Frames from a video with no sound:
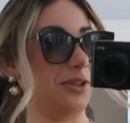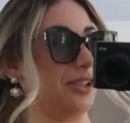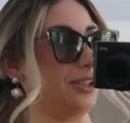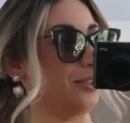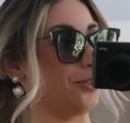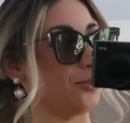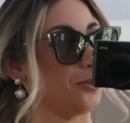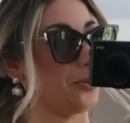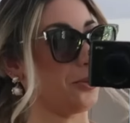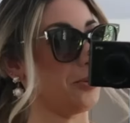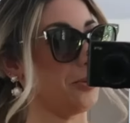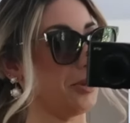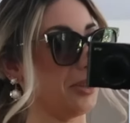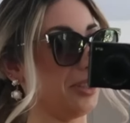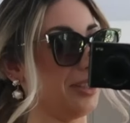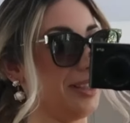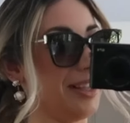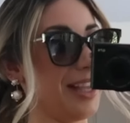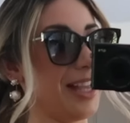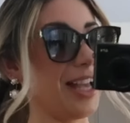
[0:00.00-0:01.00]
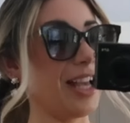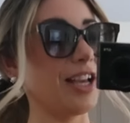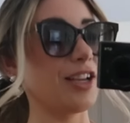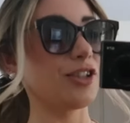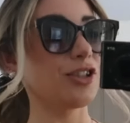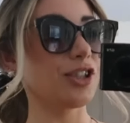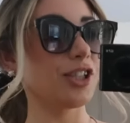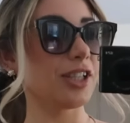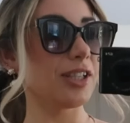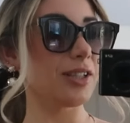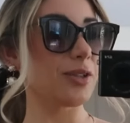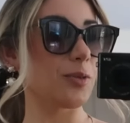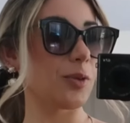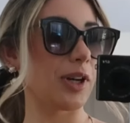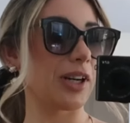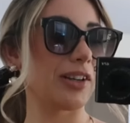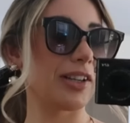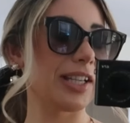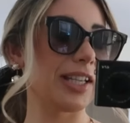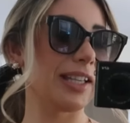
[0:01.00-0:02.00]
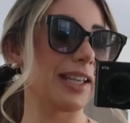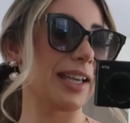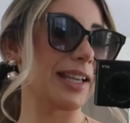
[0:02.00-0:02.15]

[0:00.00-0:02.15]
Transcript: and adorable. She's wearing